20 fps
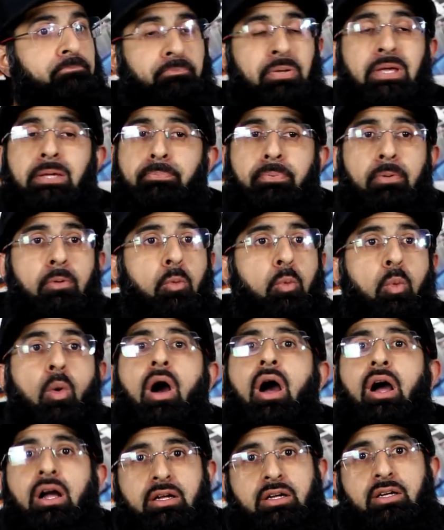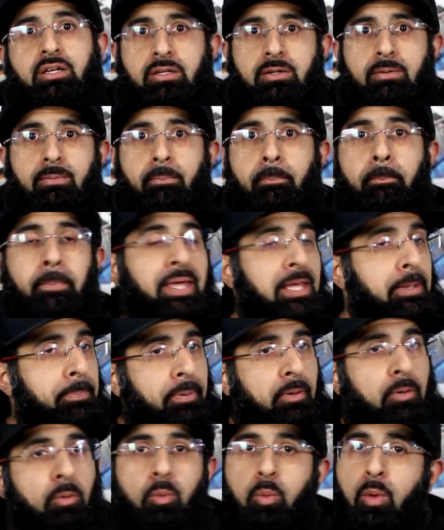people work.
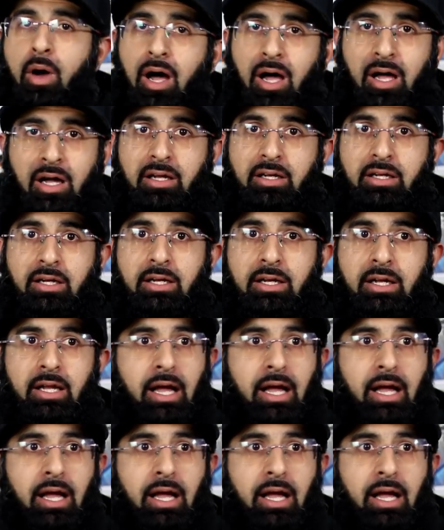People work